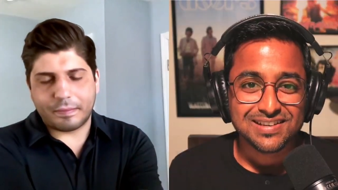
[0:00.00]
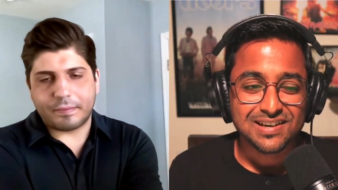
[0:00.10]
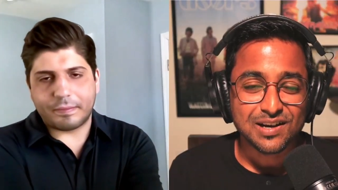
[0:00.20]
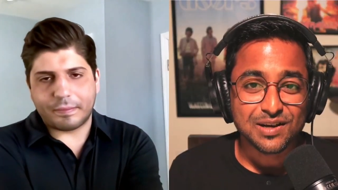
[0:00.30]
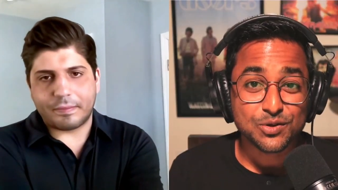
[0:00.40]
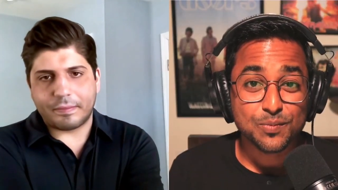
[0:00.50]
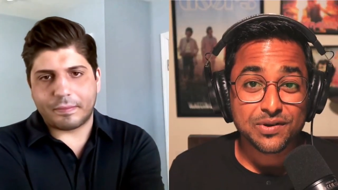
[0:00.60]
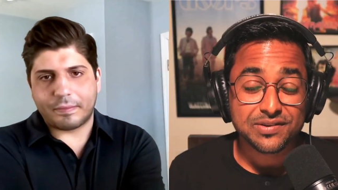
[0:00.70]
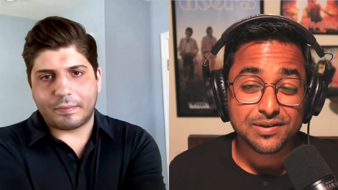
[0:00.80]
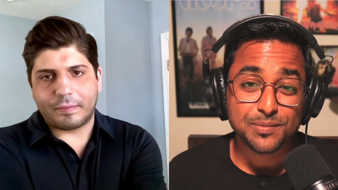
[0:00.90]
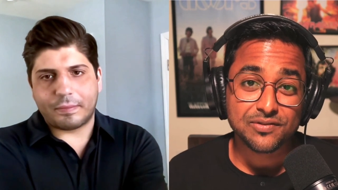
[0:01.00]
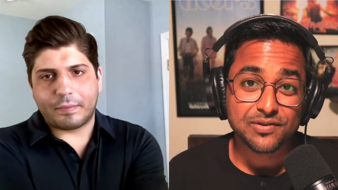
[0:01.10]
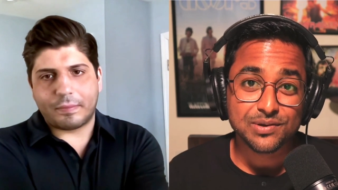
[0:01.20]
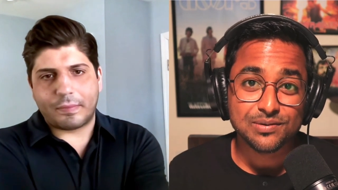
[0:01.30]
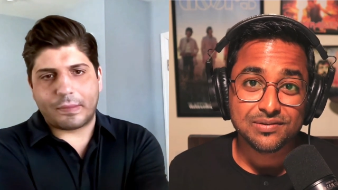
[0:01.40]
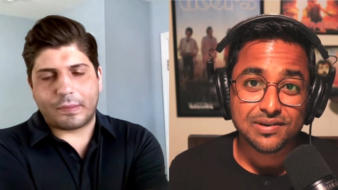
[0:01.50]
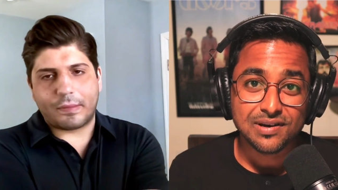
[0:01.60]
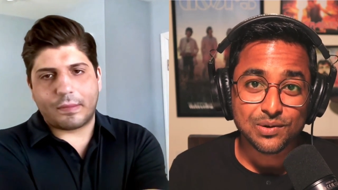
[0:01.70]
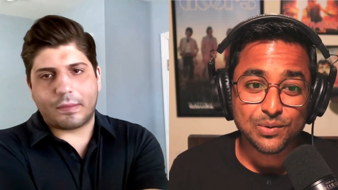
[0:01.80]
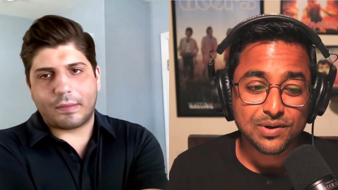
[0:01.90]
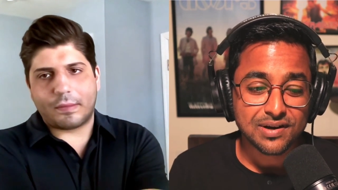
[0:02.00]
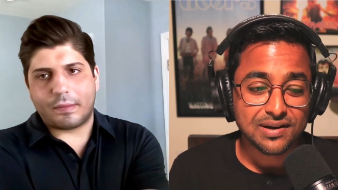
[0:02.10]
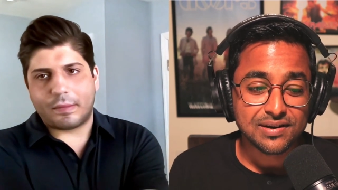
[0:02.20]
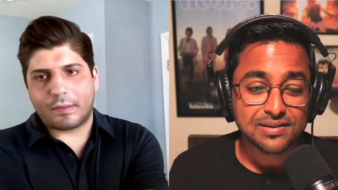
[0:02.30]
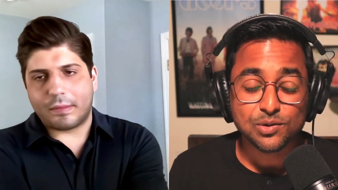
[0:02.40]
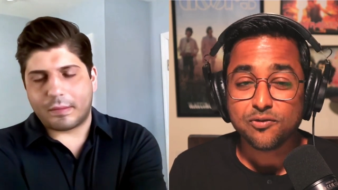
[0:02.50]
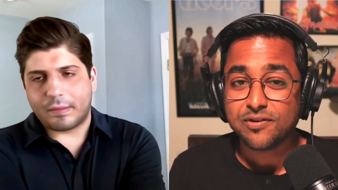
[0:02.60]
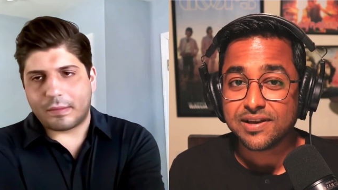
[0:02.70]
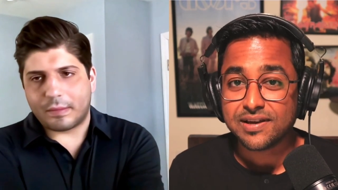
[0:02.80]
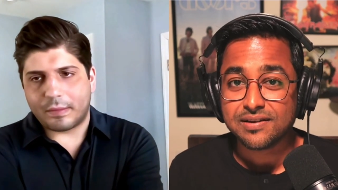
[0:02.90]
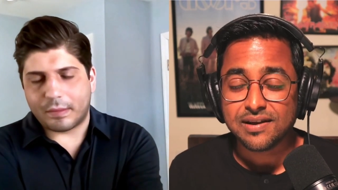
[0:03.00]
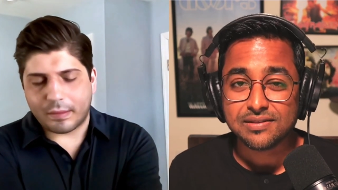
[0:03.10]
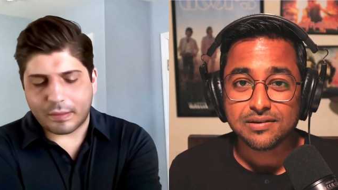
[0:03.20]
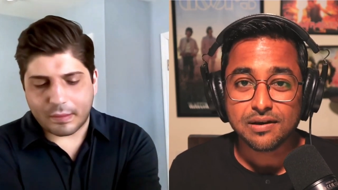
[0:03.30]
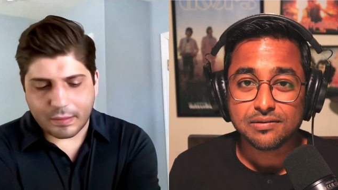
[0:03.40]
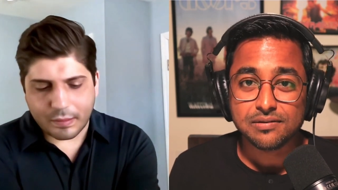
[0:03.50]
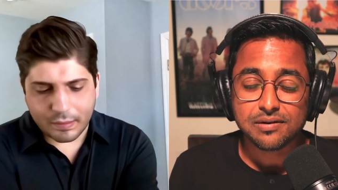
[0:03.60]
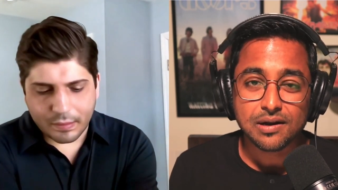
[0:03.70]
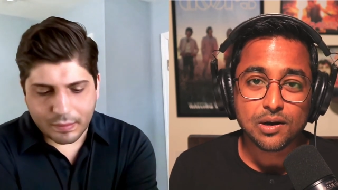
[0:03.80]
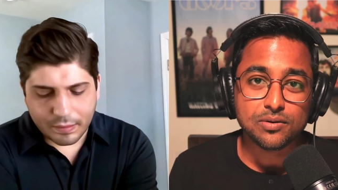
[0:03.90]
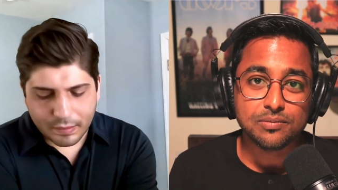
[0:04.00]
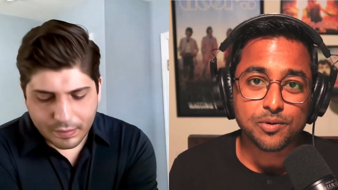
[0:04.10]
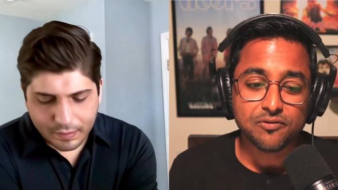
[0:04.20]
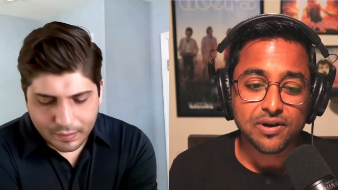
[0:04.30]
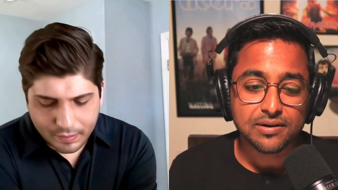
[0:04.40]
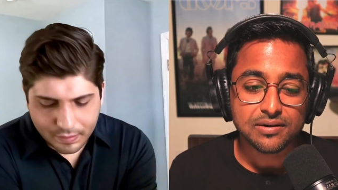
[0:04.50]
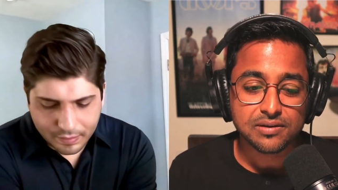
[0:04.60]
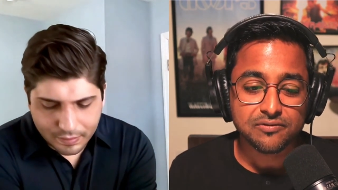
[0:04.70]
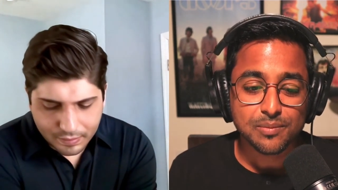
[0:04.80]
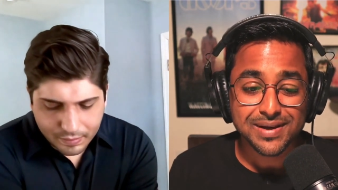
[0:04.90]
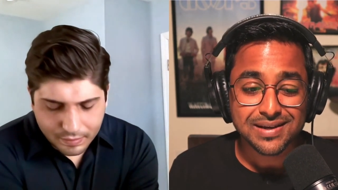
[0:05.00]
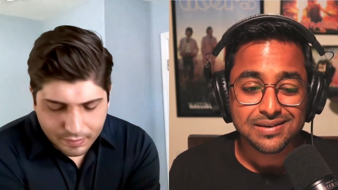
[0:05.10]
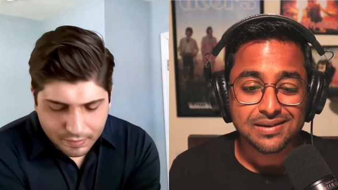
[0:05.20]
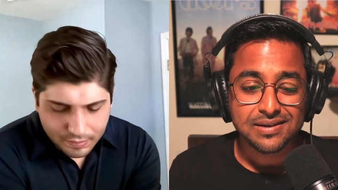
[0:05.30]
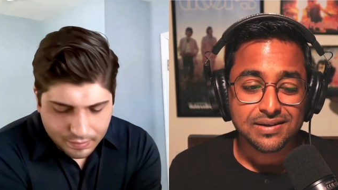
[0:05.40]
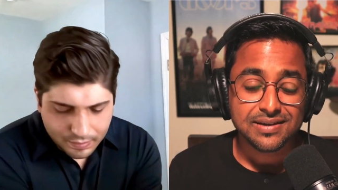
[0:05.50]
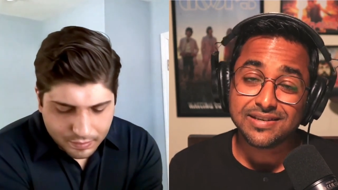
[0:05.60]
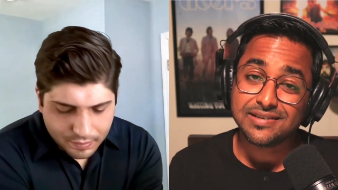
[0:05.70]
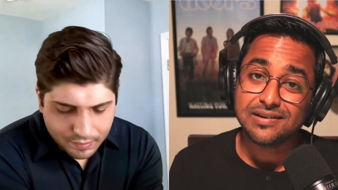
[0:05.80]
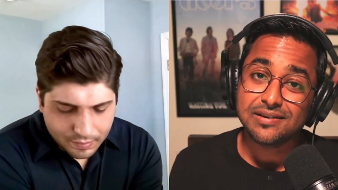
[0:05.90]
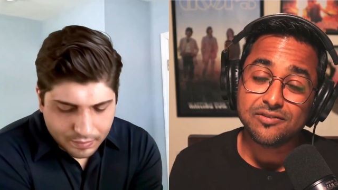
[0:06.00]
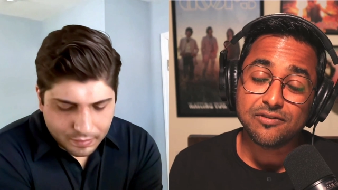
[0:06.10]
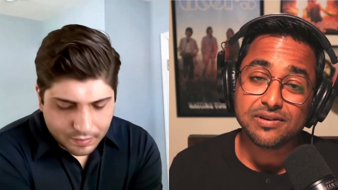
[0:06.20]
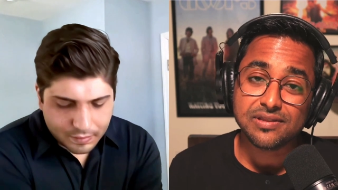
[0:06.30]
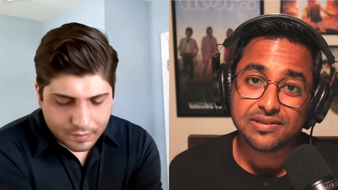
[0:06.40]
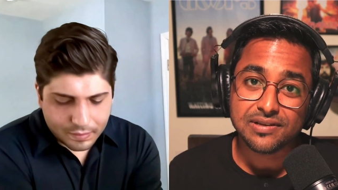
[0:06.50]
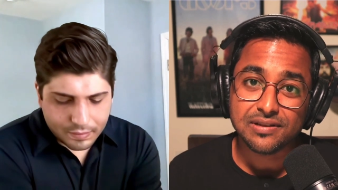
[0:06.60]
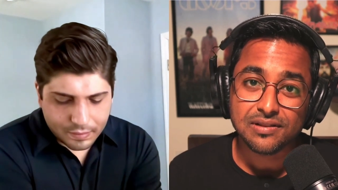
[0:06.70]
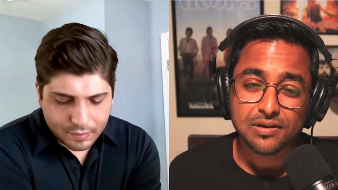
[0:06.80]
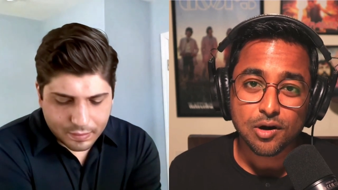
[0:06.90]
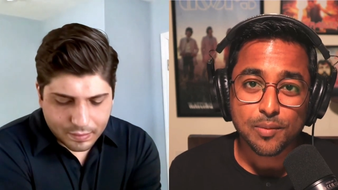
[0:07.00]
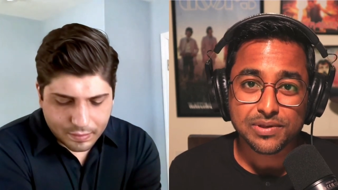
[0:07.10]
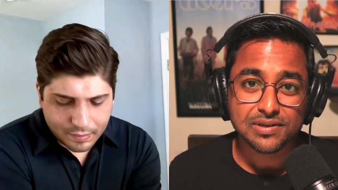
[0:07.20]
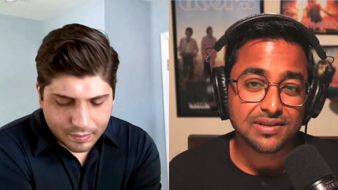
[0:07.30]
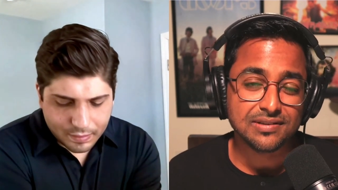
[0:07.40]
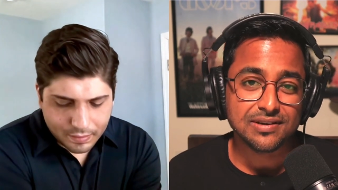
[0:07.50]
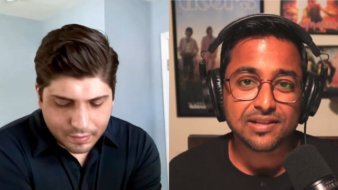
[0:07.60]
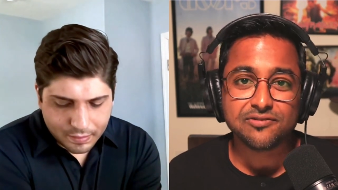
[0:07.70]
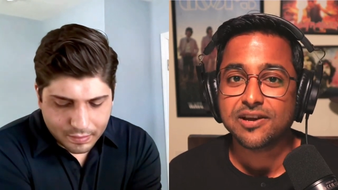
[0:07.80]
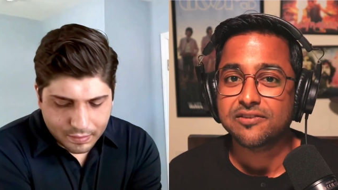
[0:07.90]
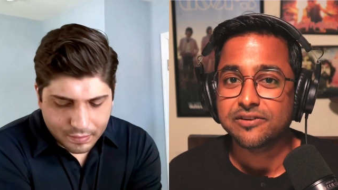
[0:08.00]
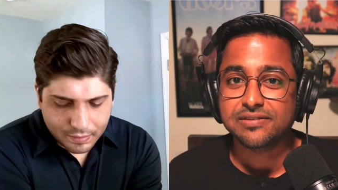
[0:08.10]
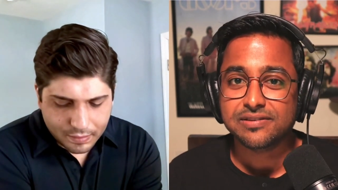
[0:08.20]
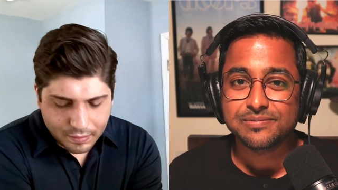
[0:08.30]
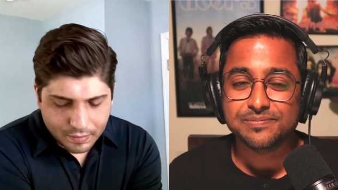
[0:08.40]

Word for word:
Speaker 1: Uh, two more statements for you, uh, Luke. Uh, Snowflake and the other cloud providers will make E T L and reverse E T L obsolete in the next five years.